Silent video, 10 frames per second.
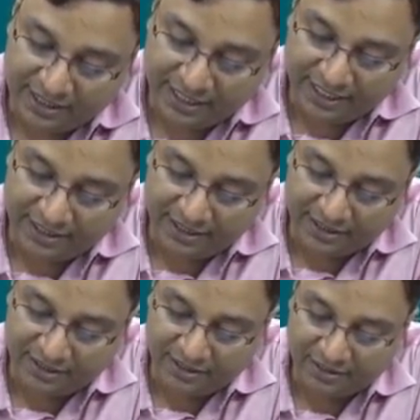inside
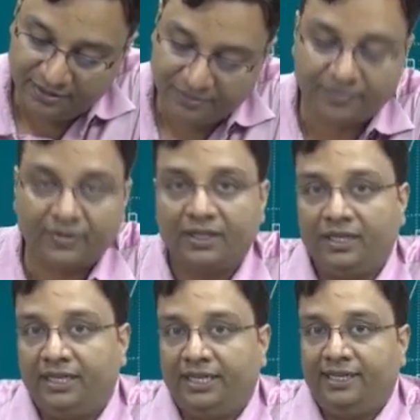this
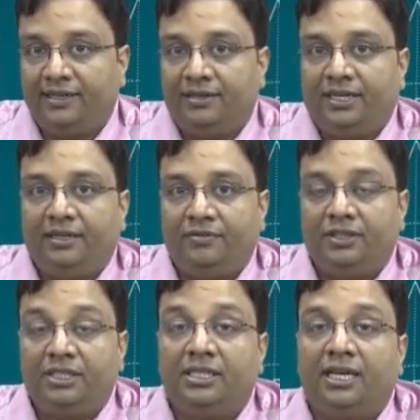container, right,
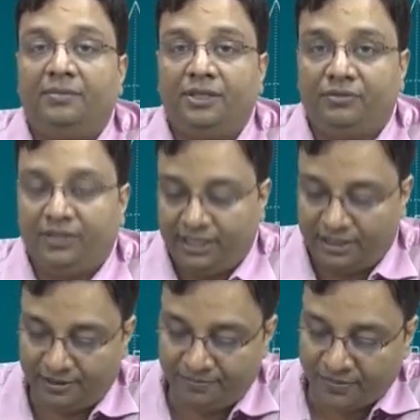which is
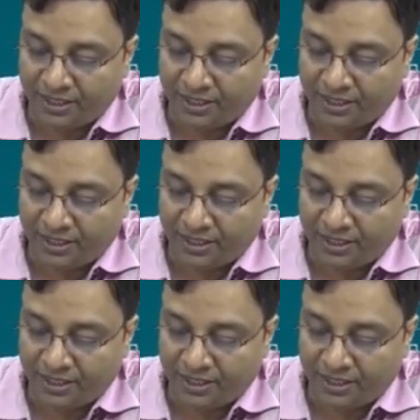hemispherical.